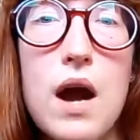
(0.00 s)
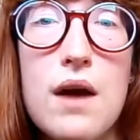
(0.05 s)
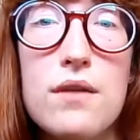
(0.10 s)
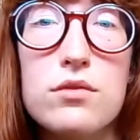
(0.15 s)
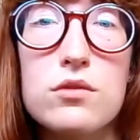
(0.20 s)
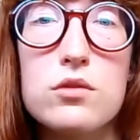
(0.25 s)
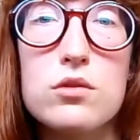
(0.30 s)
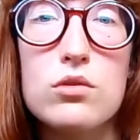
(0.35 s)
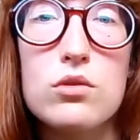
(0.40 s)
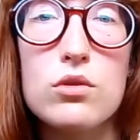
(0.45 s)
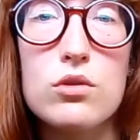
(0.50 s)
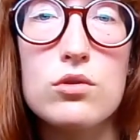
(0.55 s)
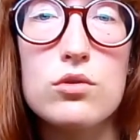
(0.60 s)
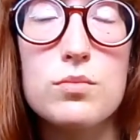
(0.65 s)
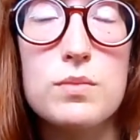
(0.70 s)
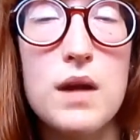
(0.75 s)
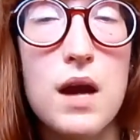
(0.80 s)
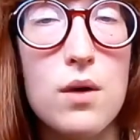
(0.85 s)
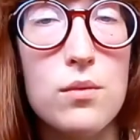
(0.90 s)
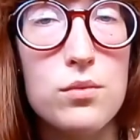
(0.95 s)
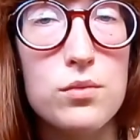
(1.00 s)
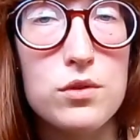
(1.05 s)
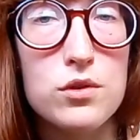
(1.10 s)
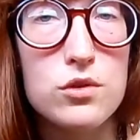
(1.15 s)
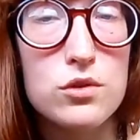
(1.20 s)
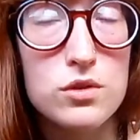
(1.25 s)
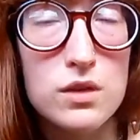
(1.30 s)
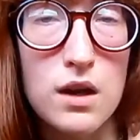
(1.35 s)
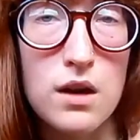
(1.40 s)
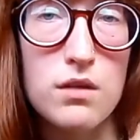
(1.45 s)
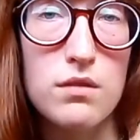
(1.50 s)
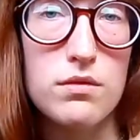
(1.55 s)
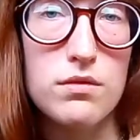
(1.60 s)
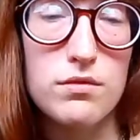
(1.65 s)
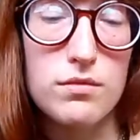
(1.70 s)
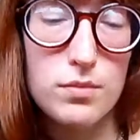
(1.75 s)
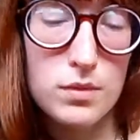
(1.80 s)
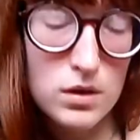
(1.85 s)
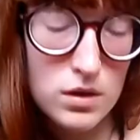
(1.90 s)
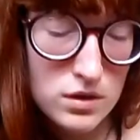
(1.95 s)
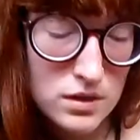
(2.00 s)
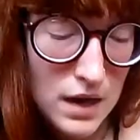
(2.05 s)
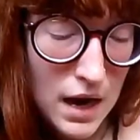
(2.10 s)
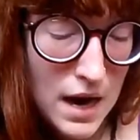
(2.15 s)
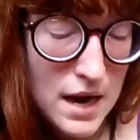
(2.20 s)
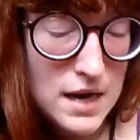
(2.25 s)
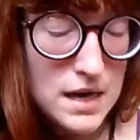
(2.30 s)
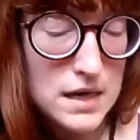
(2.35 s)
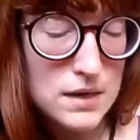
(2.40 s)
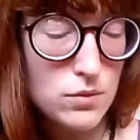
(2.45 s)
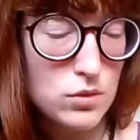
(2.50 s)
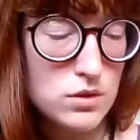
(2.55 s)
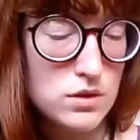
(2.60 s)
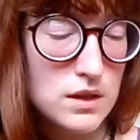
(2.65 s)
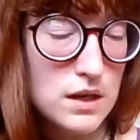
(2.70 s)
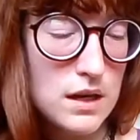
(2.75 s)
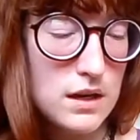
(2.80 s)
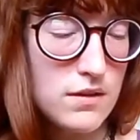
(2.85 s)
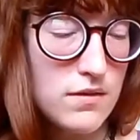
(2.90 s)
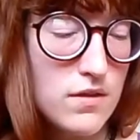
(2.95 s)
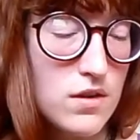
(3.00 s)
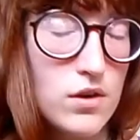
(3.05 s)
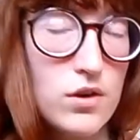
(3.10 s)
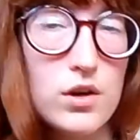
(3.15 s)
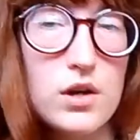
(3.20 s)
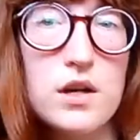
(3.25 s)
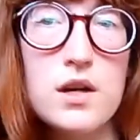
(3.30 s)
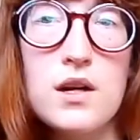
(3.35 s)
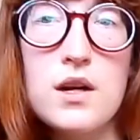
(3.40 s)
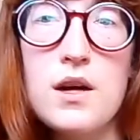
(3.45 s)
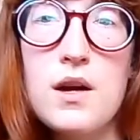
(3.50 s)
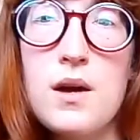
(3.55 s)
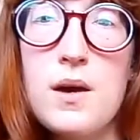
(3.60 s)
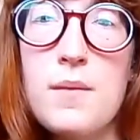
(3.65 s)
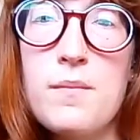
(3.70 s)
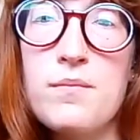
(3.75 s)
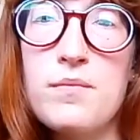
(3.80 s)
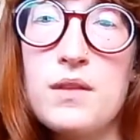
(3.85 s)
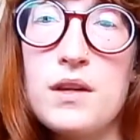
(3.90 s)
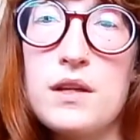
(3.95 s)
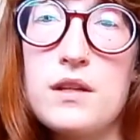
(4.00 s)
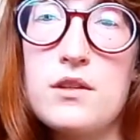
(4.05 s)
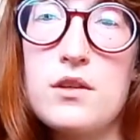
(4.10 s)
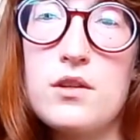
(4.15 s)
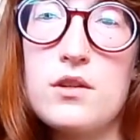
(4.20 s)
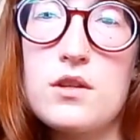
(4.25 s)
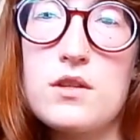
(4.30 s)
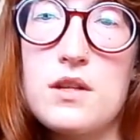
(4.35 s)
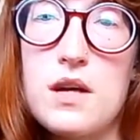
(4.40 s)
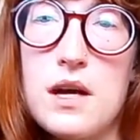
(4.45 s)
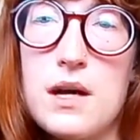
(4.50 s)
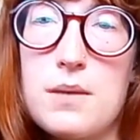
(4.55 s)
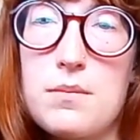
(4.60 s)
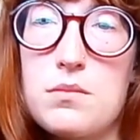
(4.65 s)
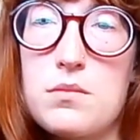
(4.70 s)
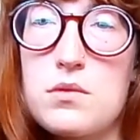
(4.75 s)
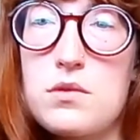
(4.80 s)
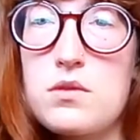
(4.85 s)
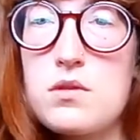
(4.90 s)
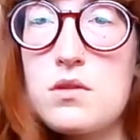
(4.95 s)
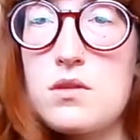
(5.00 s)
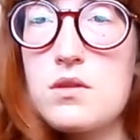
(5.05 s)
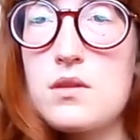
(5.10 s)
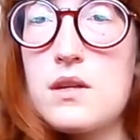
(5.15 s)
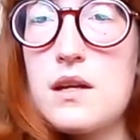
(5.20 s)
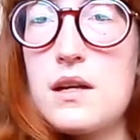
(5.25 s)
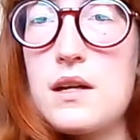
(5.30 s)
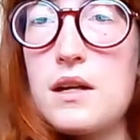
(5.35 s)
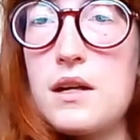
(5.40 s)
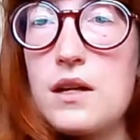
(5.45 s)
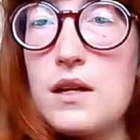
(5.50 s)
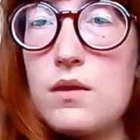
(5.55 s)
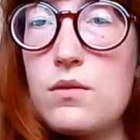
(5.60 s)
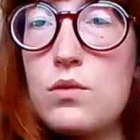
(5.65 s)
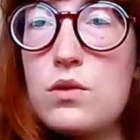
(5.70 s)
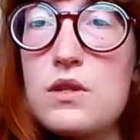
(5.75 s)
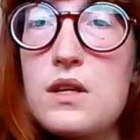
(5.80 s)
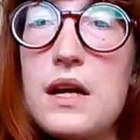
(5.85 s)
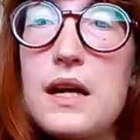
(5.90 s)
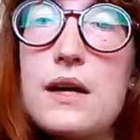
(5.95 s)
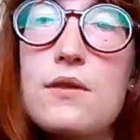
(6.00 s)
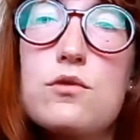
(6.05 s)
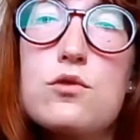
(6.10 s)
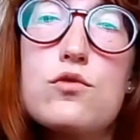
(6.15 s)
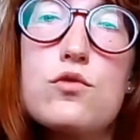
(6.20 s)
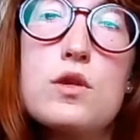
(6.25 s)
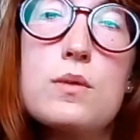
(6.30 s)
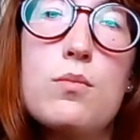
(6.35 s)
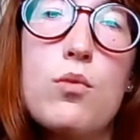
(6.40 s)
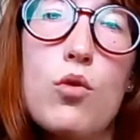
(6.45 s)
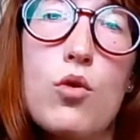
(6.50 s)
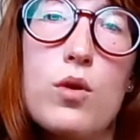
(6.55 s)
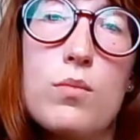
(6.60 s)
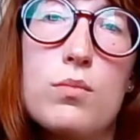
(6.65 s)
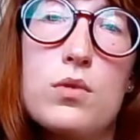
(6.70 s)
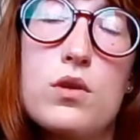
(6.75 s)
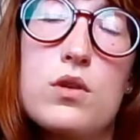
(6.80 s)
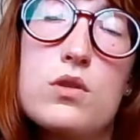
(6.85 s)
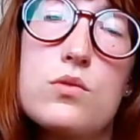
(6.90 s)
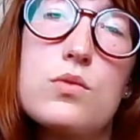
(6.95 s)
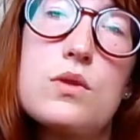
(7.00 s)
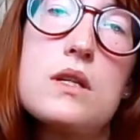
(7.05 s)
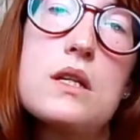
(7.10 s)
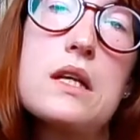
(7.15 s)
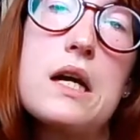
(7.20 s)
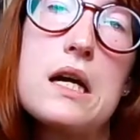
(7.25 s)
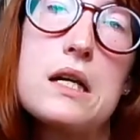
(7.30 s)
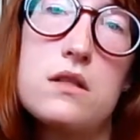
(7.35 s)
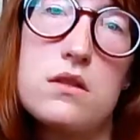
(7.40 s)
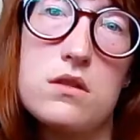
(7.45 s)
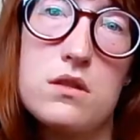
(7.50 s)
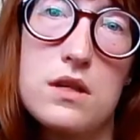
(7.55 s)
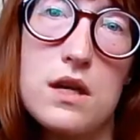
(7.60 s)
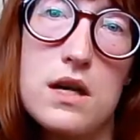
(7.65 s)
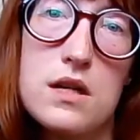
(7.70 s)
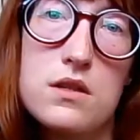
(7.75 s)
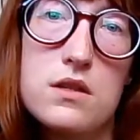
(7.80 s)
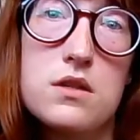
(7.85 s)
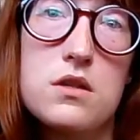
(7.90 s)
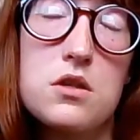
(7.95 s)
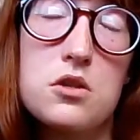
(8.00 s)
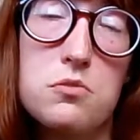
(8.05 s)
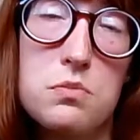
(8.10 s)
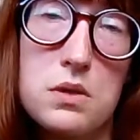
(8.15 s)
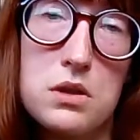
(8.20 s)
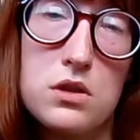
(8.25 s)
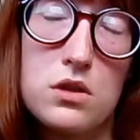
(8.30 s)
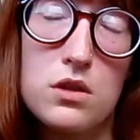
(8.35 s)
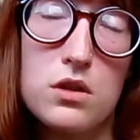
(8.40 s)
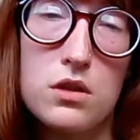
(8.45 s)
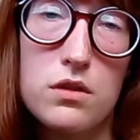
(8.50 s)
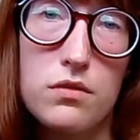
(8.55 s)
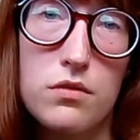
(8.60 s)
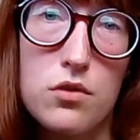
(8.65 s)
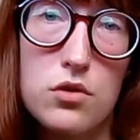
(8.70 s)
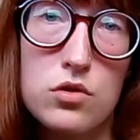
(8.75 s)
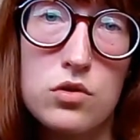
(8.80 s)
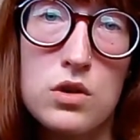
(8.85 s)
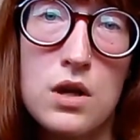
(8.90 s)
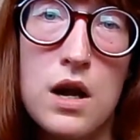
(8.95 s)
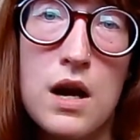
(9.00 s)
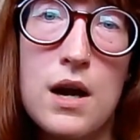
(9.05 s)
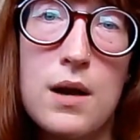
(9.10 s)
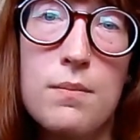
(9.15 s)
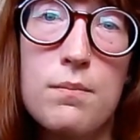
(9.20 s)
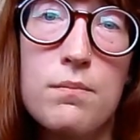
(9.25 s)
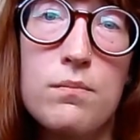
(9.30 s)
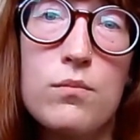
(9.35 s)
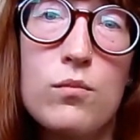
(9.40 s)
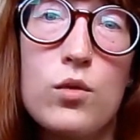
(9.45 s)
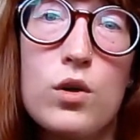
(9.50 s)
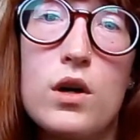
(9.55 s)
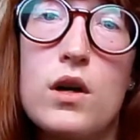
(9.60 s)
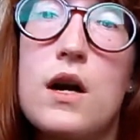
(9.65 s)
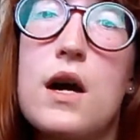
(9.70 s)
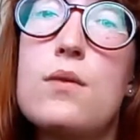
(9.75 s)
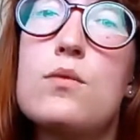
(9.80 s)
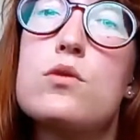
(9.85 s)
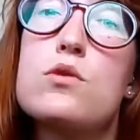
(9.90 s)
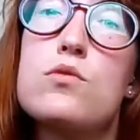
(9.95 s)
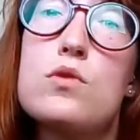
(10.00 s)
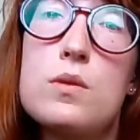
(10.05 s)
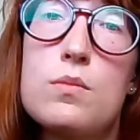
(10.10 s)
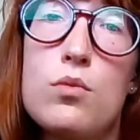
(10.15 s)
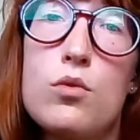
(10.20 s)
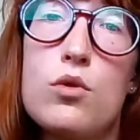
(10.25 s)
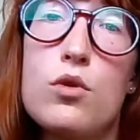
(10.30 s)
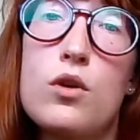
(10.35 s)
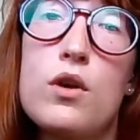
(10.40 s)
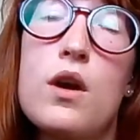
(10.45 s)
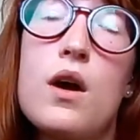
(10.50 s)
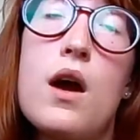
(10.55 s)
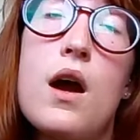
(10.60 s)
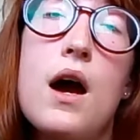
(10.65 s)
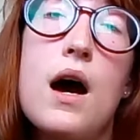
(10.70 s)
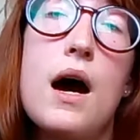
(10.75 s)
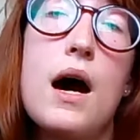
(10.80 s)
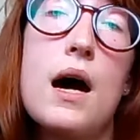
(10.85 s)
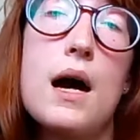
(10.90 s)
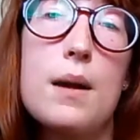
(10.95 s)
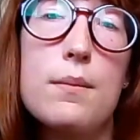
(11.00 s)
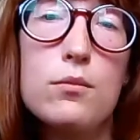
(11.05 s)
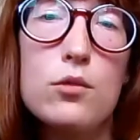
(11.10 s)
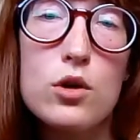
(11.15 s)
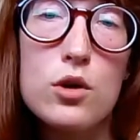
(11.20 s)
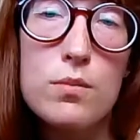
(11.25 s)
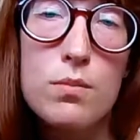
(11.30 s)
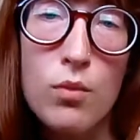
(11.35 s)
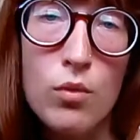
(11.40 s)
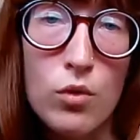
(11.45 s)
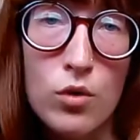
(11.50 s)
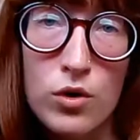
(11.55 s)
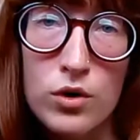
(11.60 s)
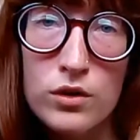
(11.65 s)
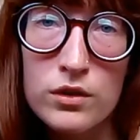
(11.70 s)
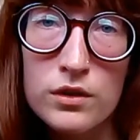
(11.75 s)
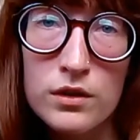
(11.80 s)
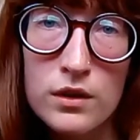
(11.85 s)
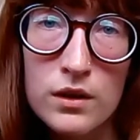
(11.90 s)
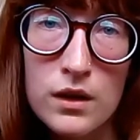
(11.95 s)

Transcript: have to learn to be happy with yourself. Because I was like very, like the other times, like it was like I was reborn, because we did exercises, especially the first time, where I was reborn. I am not born.